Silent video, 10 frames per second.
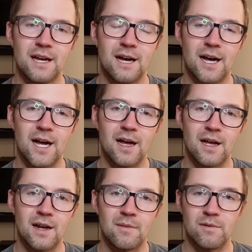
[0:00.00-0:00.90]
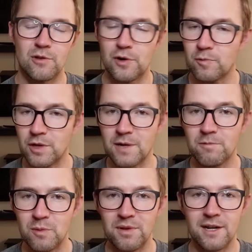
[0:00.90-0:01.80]
And Lord willing,
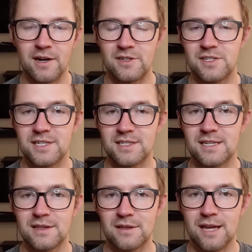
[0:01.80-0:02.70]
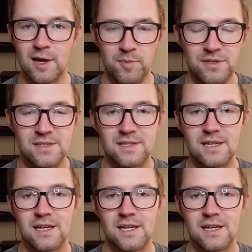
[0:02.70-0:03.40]
we'll plant our 16th campus,